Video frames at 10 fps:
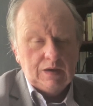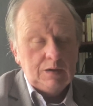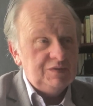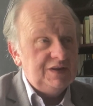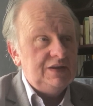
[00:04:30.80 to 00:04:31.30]

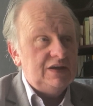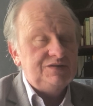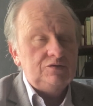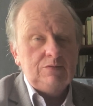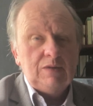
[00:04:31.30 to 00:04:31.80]
But then
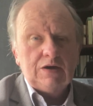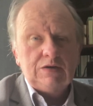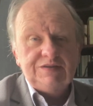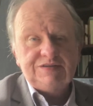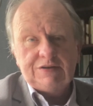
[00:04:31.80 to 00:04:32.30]
that's on your Mac.
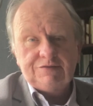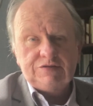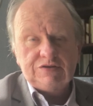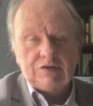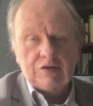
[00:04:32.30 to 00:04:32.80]
Instead of
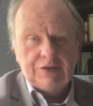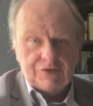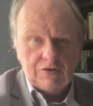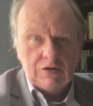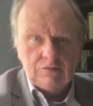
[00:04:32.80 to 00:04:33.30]
just looking
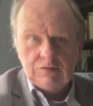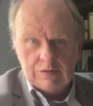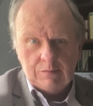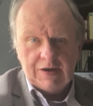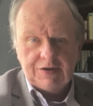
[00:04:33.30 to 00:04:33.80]
through
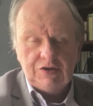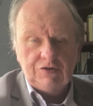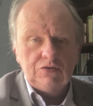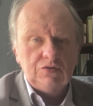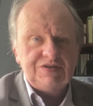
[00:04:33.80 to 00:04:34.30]
your Mac, you
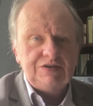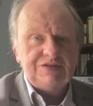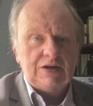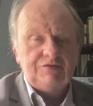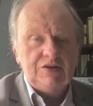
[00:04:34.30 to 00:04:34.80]
can also
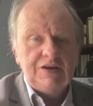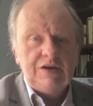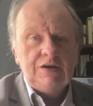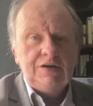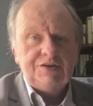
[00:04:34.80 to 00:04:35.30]
use Alfred
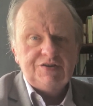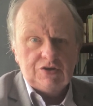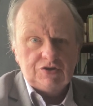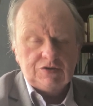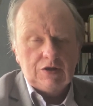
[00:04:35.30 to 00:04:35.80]
to
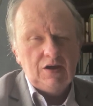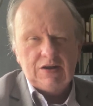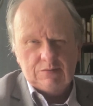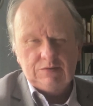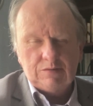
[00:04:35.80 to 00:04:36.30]
search
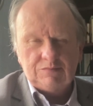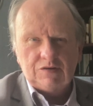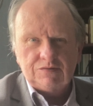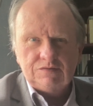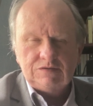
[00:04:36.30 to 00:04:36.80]
online.
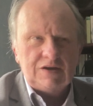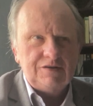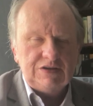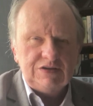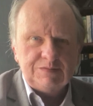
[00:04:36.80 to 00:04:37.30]
I
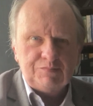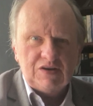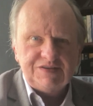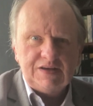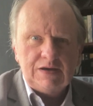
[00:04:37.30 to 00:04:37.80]
don't think you're
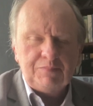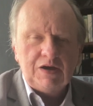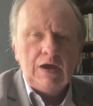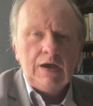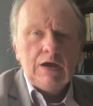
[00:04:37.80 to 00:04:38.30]
surprised there,
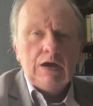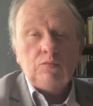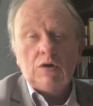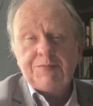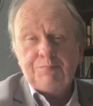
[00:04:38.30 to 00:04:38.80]
but
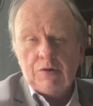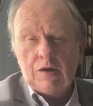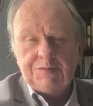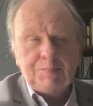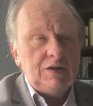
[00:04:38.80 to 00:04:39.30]
while
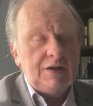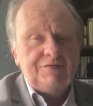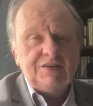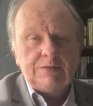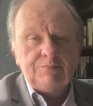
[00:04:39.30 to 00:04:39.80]
Spotlight,
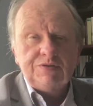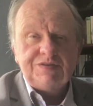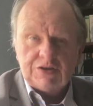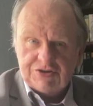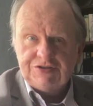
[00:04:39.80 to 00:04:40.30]
for example,
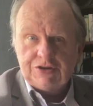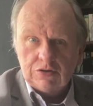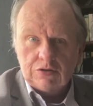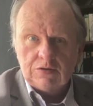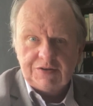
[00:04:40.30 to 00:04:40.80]
searches
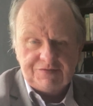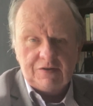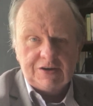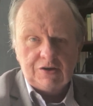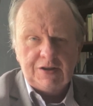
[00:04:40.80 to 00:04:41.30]
Google and is
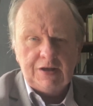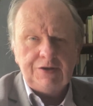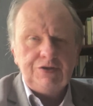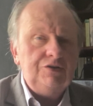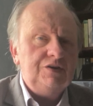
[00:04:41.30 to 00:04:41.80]
very good at
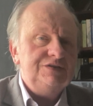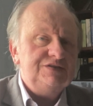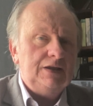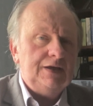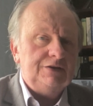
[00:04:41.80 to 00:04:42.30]
it, you can
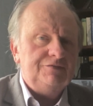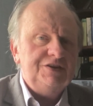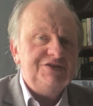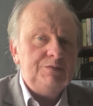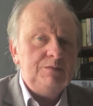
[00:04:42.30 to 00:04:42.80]
tell
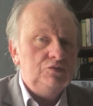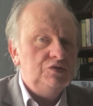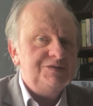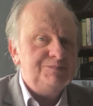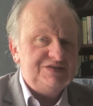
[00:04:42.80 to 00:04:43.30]
Alfred to be
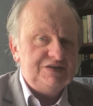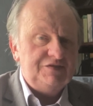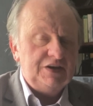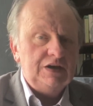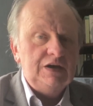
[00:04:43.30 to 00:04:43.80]
more
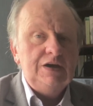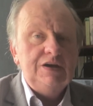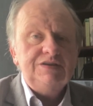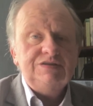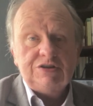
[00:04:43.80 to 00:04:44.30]
specific,
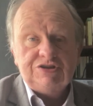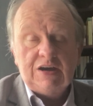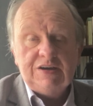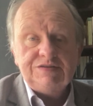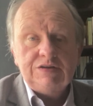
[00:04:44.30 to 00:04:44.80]
such
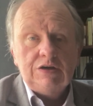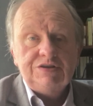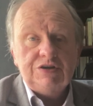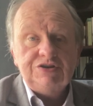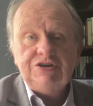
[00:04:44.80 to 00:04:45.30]
as
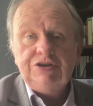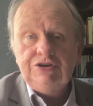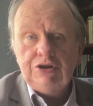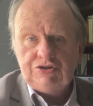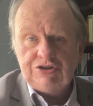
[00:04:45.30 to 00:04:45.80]
searching
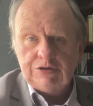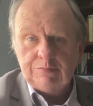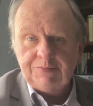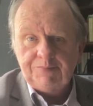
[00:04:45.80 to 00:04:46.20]
YouTube.